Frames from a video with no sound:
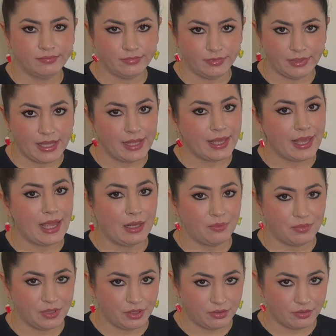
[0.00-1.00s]
They can't
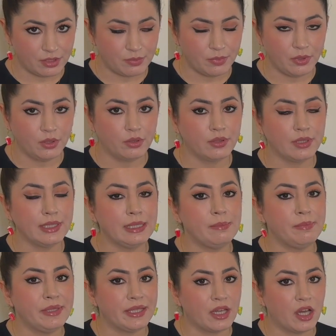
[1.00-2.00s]
be used plurally
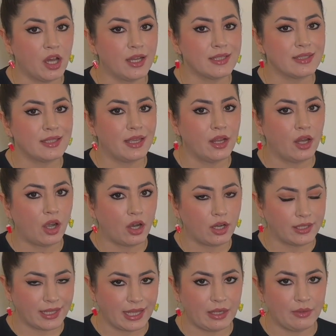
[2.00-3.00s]
because they are
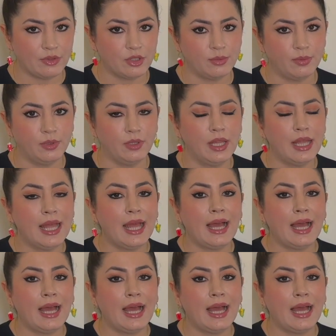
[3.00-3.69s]
uncountable.